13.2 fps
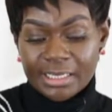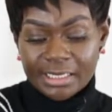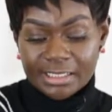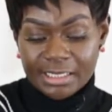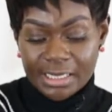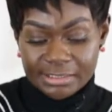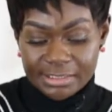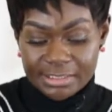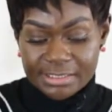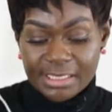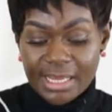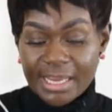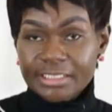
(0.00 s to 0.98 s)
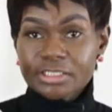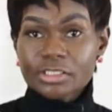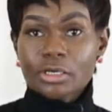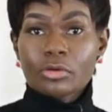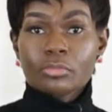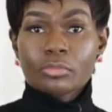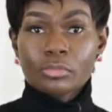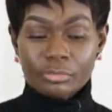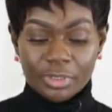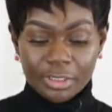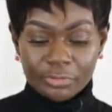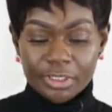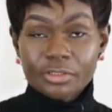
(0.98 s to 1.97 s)
It has a slight dome,
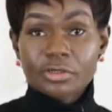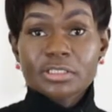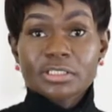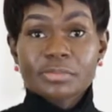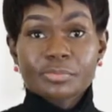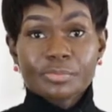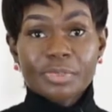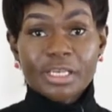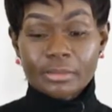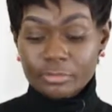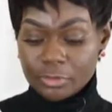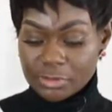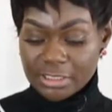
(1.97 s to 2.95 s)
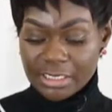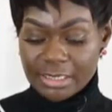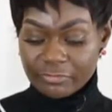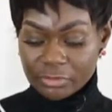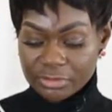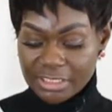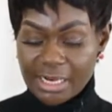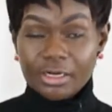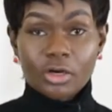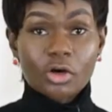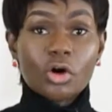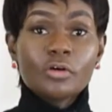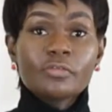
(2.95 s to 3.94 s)
but we're going to be able to level that
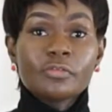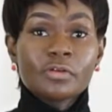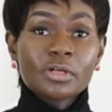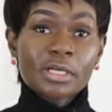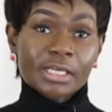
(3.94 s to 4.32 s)
off,